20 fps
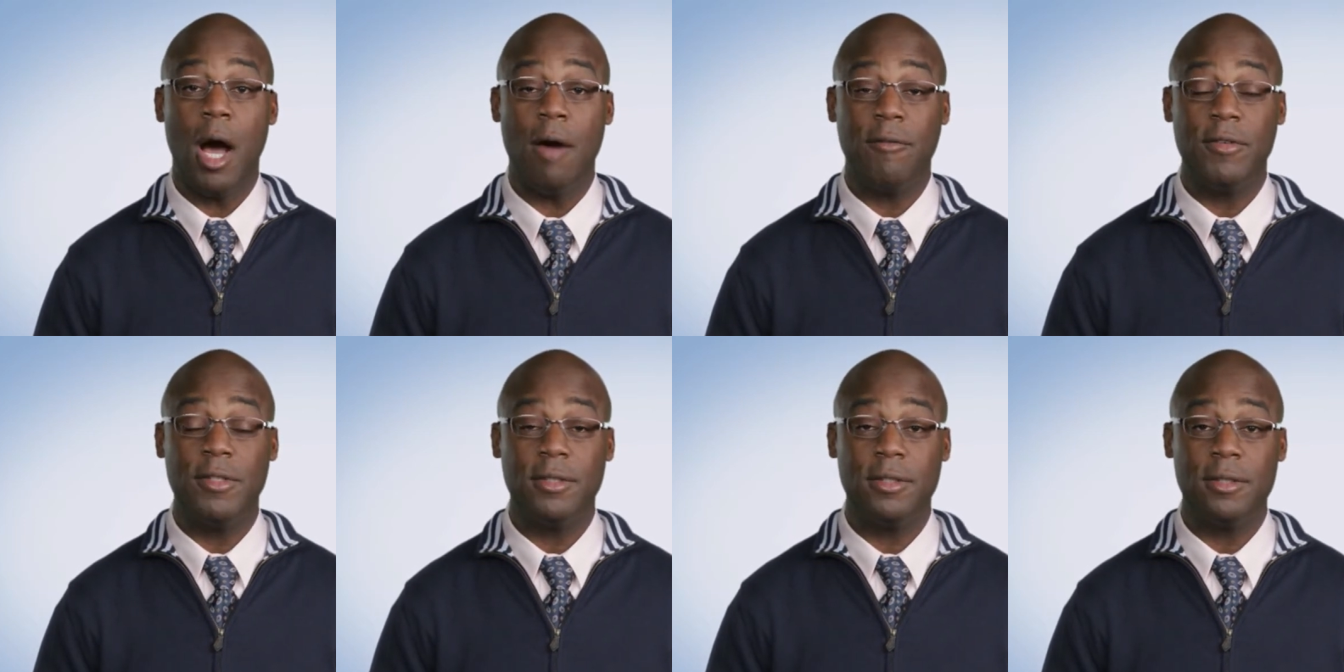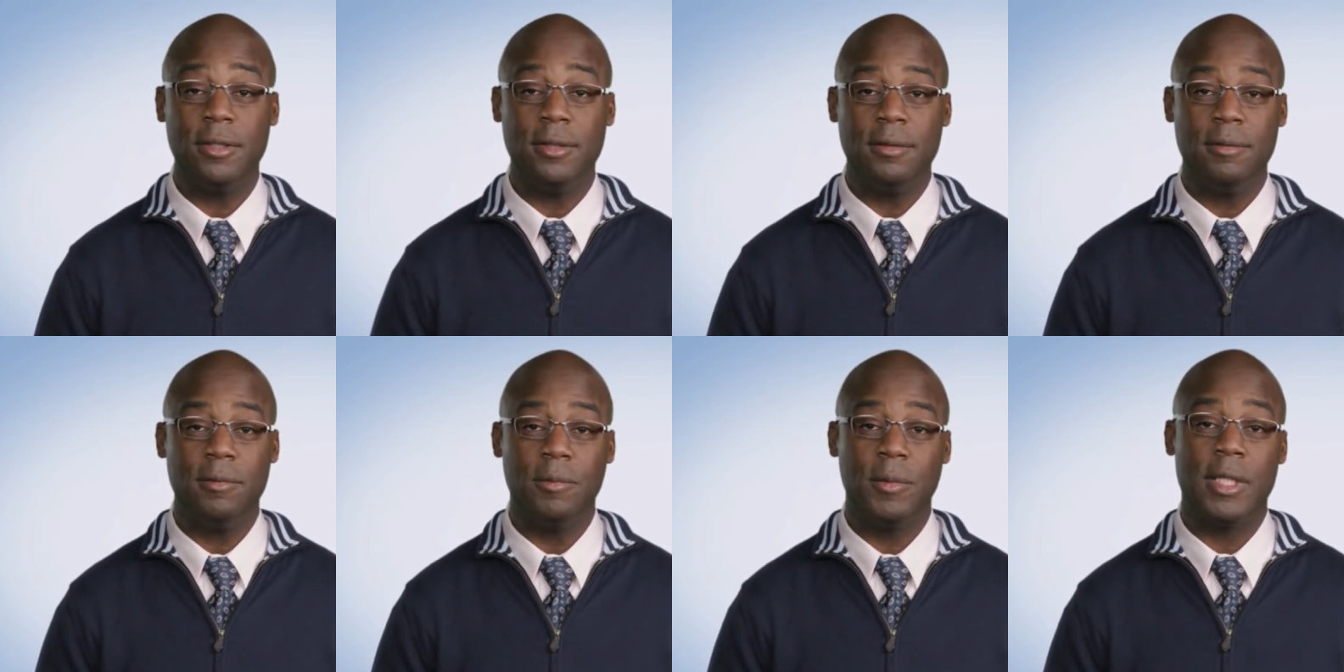
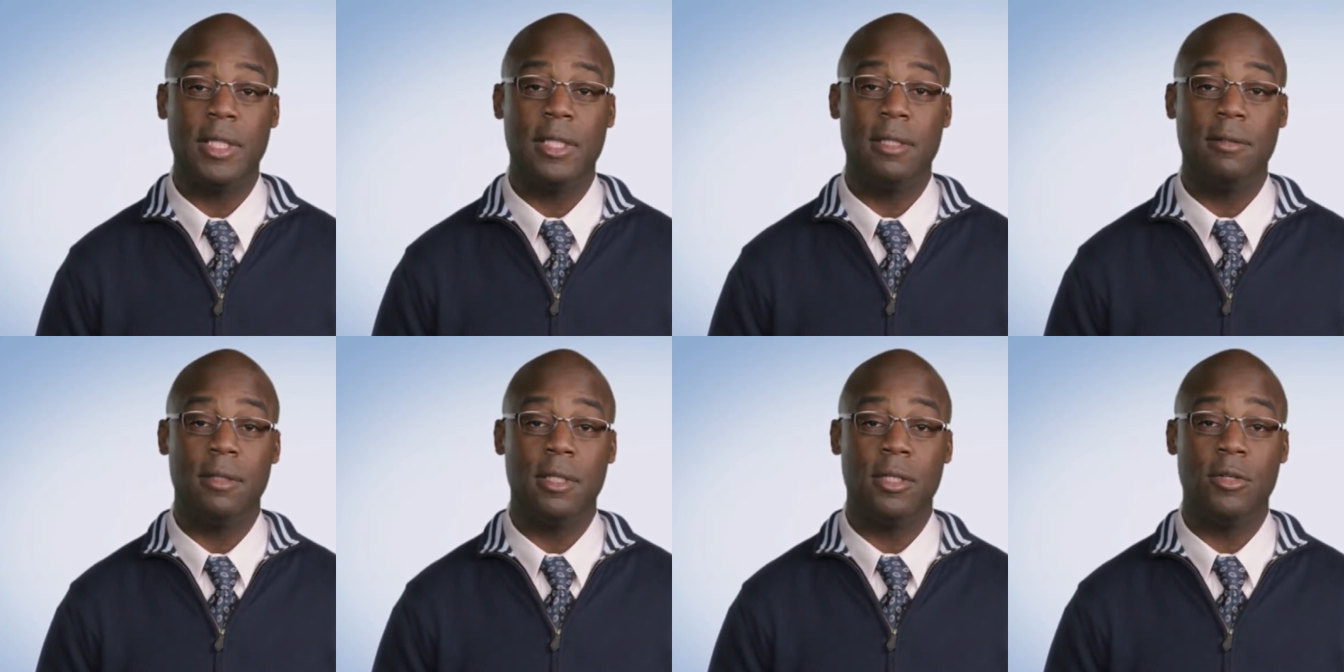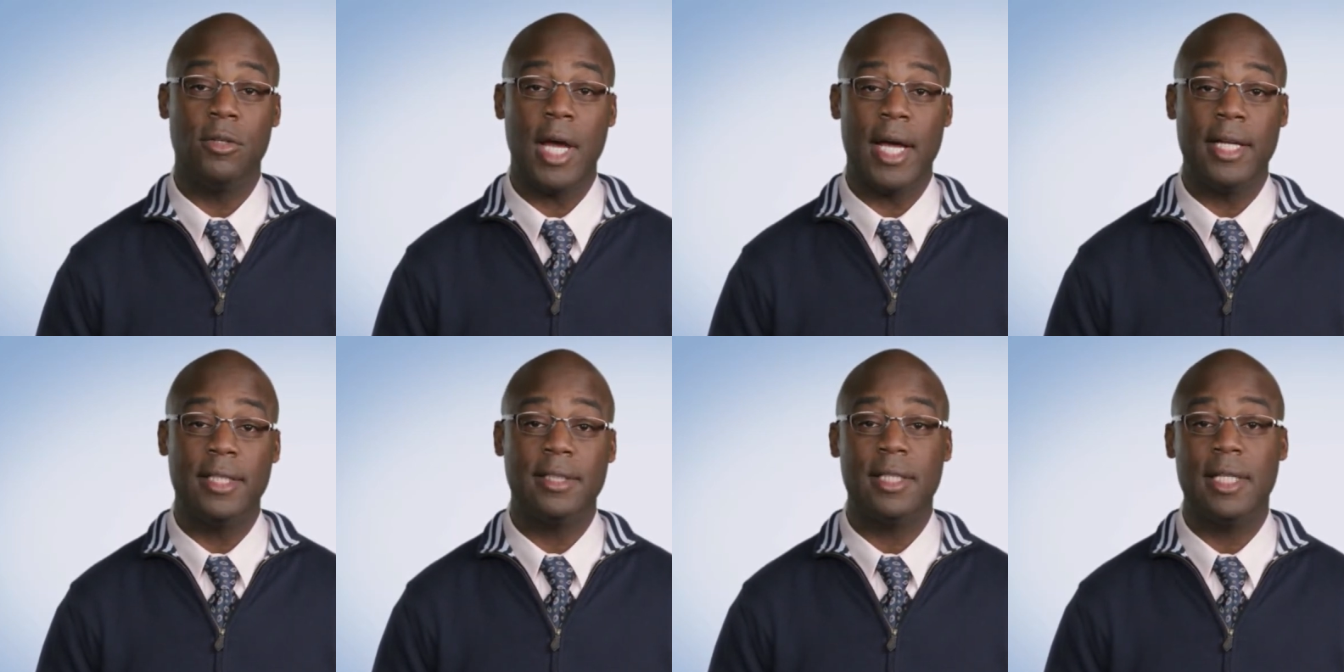officer with the
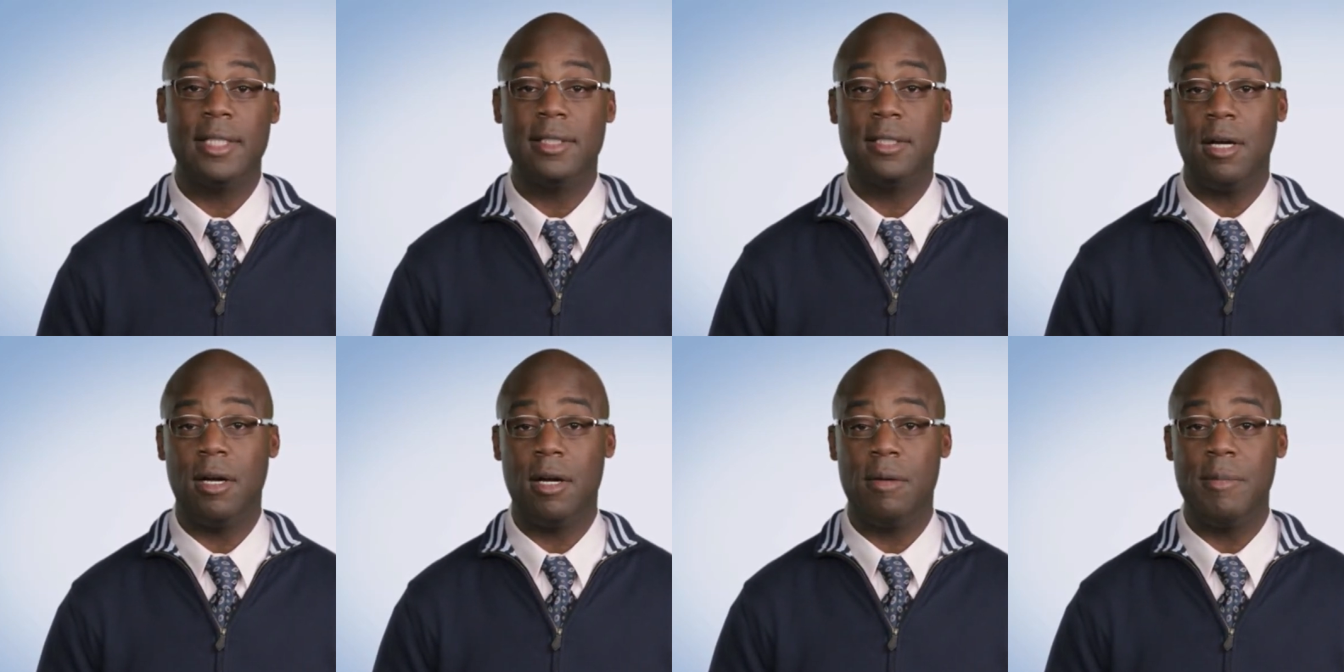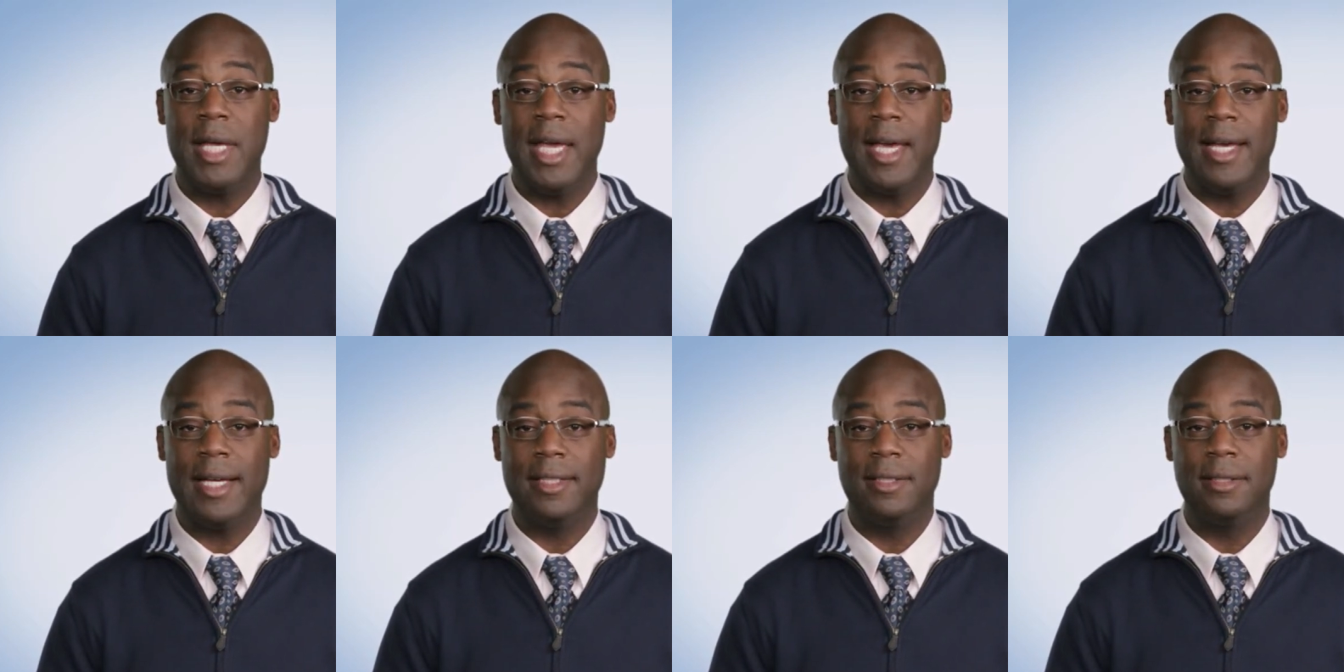United States
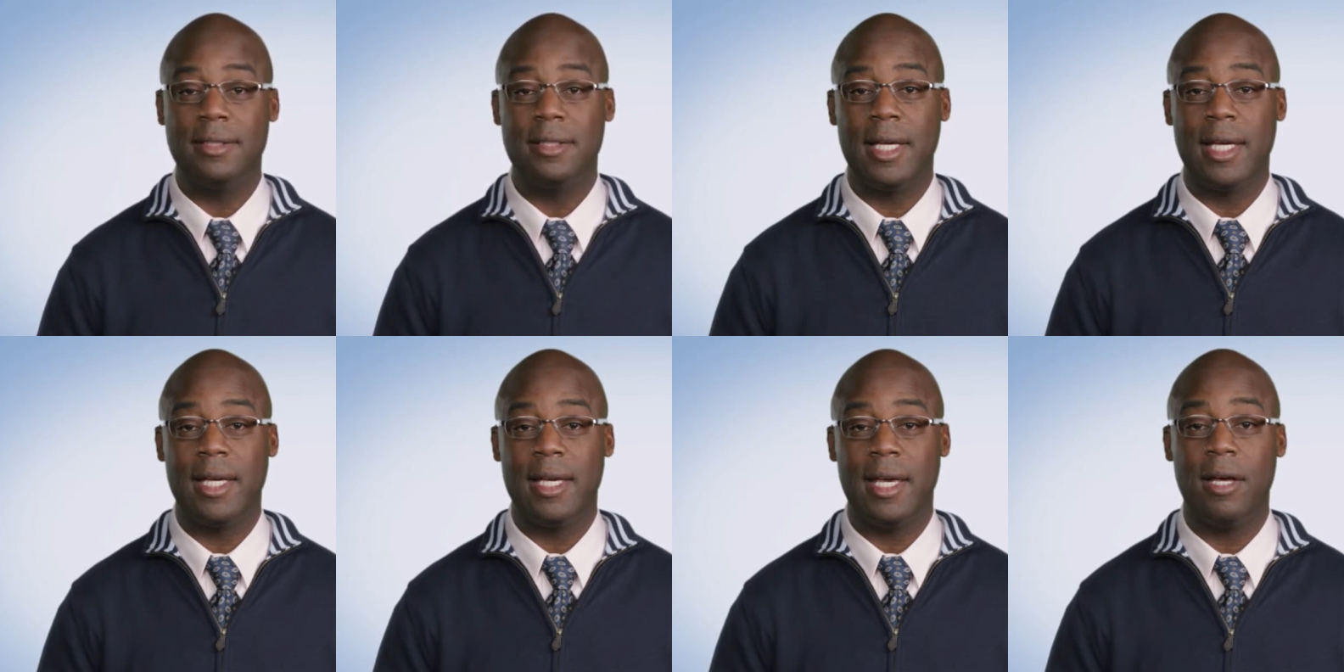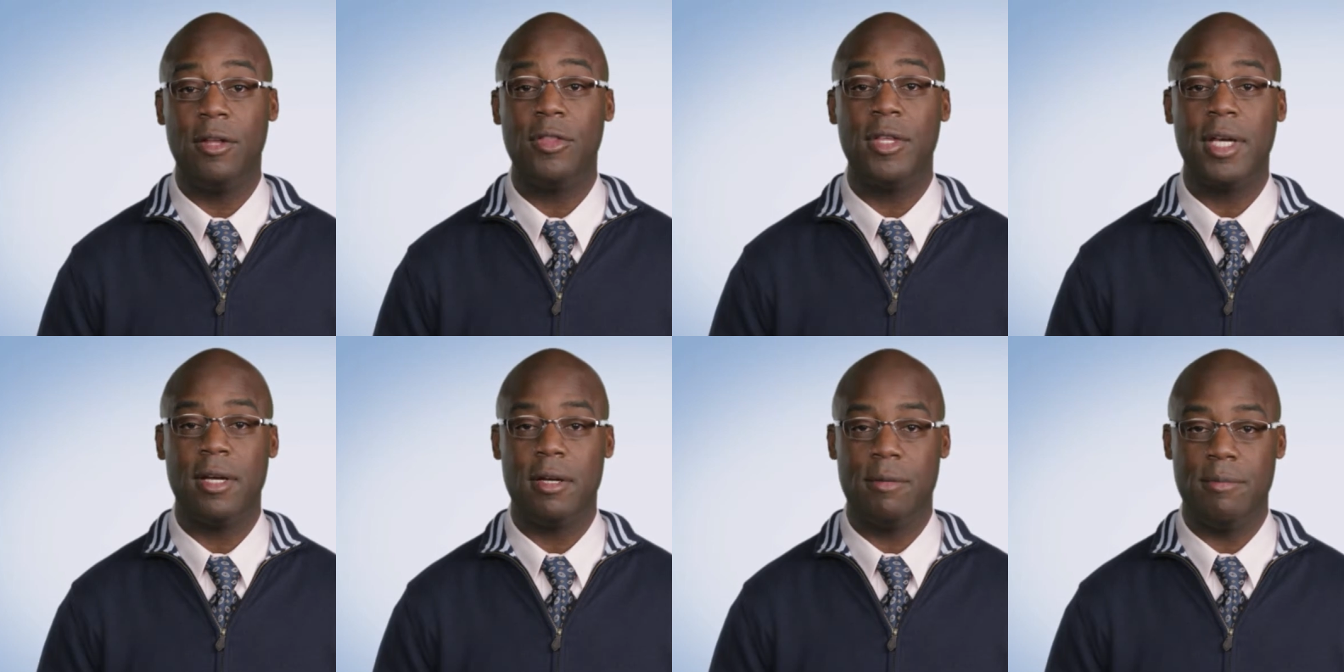Army as a
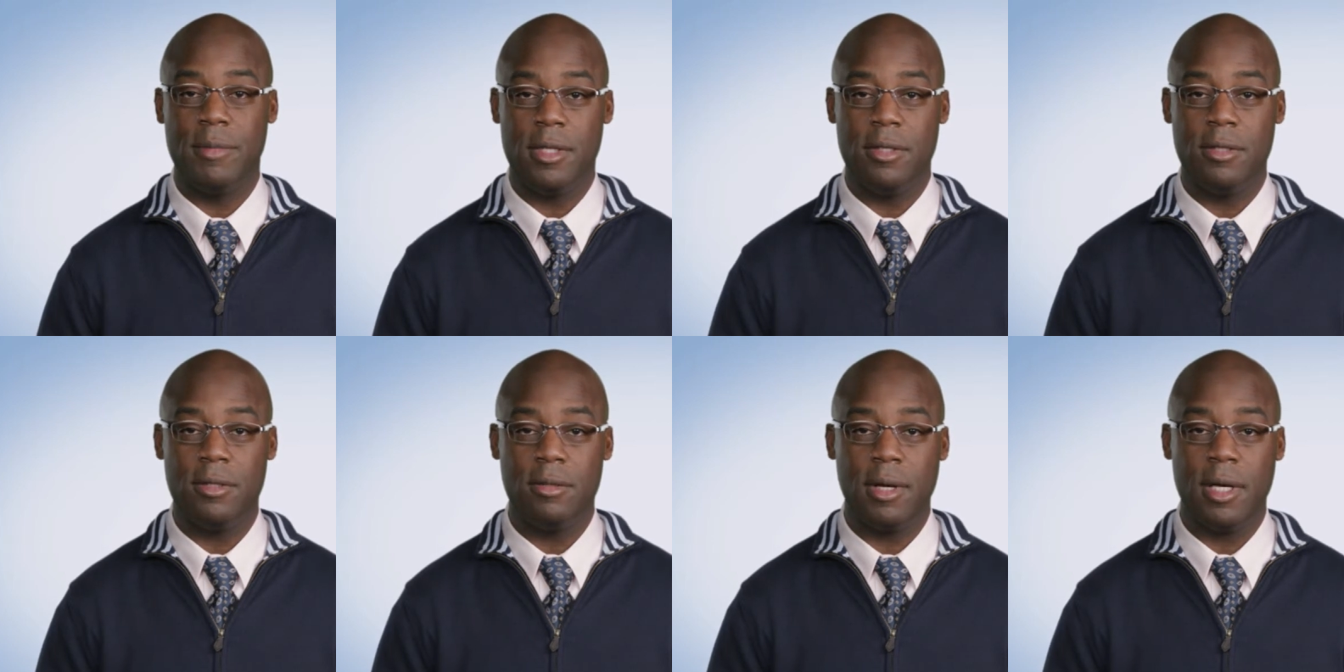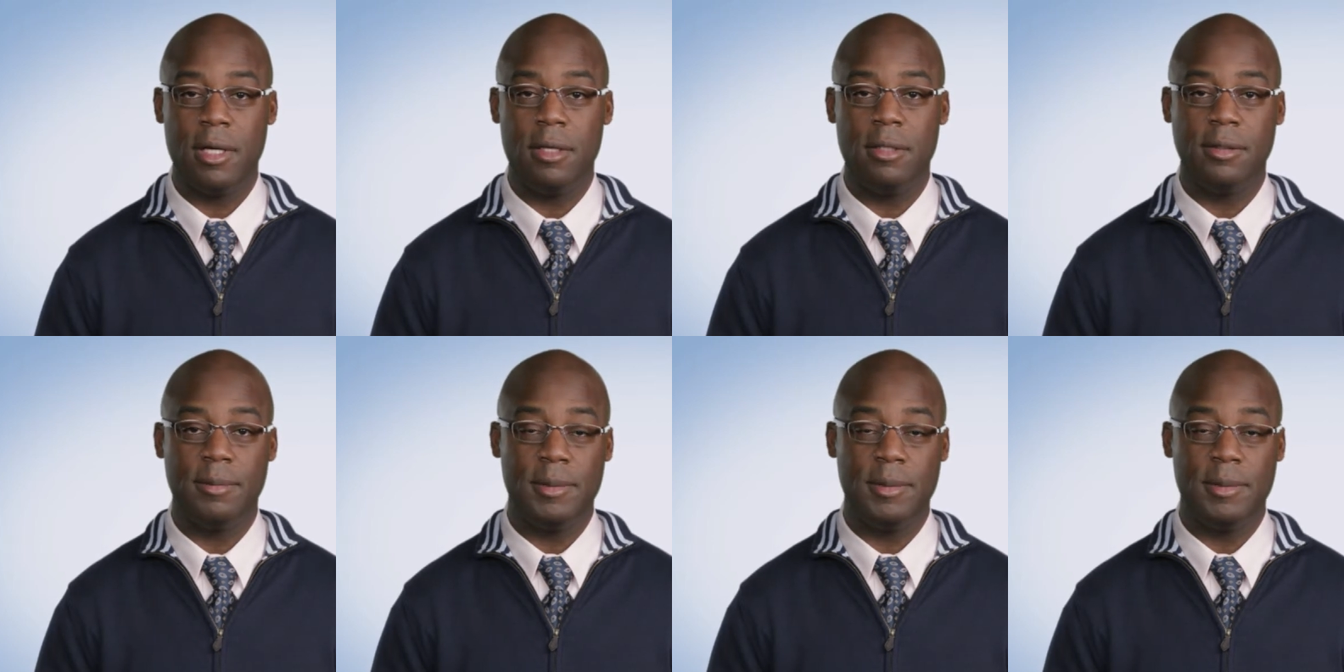healthcare administrator,